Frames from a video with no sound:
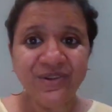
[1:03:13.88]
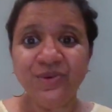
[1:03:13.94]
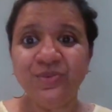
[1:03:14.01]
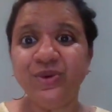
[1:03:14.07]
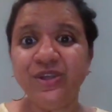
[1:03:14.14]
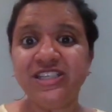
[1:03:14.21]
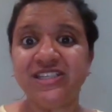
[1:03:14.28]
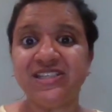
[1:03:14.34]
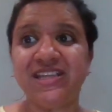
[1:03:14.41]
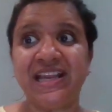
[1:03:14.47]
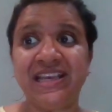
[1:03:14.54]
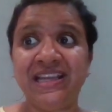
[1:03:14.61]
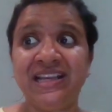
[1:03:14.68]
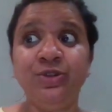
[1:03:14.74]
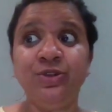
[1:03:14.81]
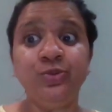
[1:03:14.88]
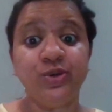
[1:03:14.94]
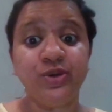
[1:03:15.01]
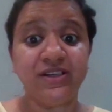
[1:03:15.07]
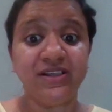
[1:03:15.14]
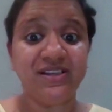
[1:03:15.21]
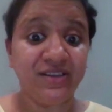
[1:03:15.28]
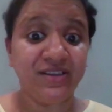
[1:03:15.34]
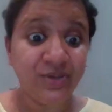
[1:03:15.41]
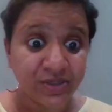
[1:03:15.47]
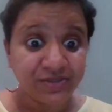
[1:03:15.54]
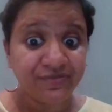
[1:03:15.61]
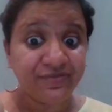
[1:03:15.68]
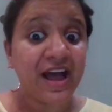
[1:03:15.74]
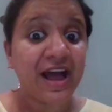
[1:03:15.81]
which technical word
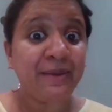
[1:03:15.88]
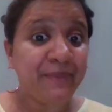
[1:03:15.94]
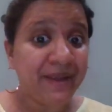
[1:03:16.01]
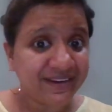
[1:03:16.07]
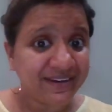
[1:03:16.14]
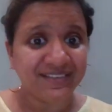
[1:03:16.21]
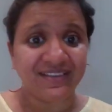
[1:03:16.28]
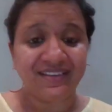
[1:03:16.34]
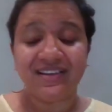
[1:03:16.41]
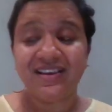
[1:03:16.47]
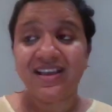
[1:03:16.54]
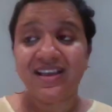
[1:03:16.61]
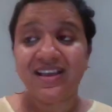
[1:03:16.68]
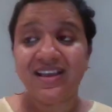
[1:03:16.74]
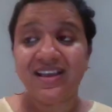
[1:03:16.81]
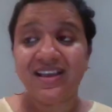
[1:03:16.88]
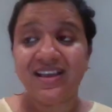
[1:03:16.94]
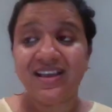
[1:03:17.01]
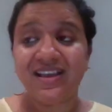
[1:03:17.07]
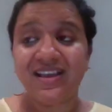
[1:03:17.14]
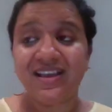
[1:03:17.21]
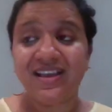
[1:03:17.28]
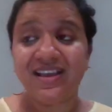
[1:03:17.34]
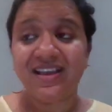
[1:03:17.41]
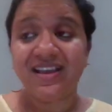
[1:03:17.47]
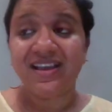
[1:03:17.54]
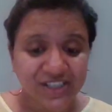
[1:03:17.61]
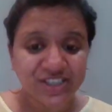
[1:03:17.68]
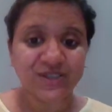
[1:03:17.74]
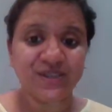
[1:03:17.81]
looks far better, how you can
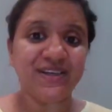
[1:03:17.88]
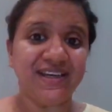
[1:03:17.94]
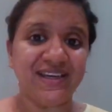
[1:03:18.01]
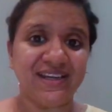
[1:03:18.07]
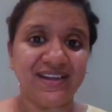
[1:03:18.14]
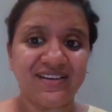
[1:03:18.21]
structure it.